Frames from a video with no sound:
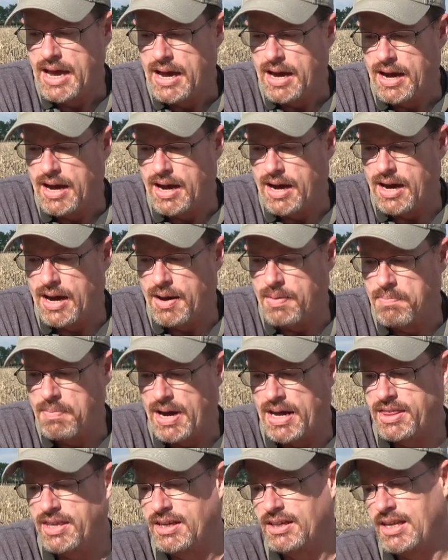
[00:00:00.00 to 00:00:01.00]

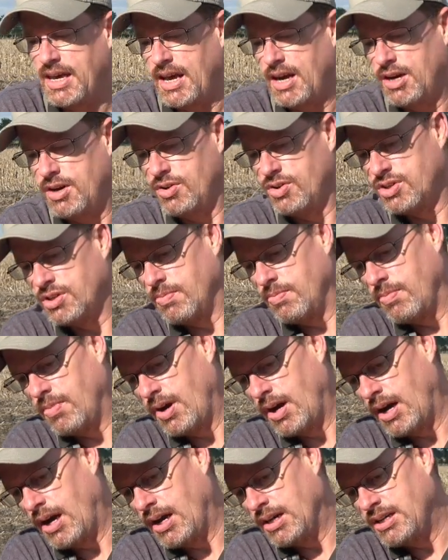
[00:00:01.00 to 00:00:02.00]
I think they had to do some
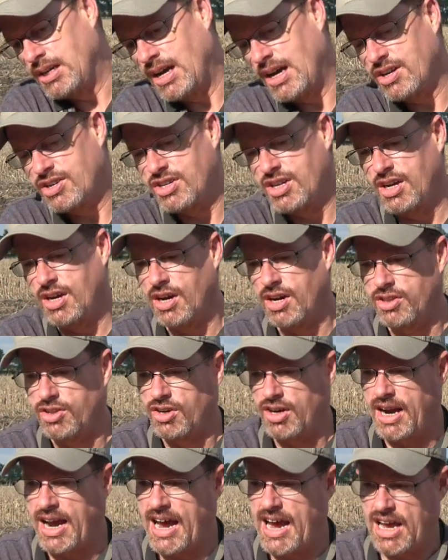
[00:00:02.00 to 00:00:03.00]
testing on
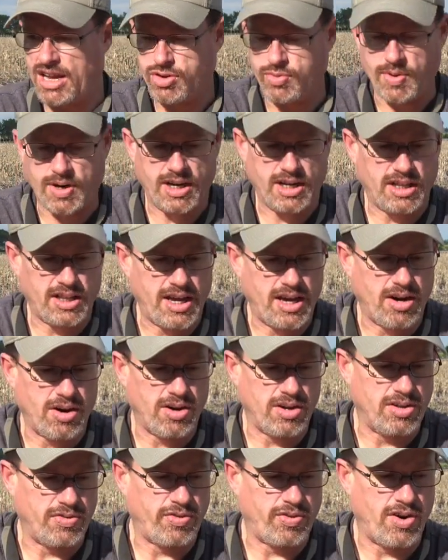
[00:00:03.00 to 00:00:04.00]
their gas regulator
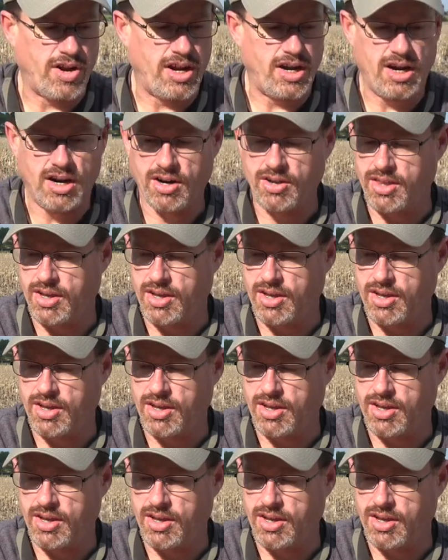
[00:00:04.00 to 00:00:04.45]
on the front here.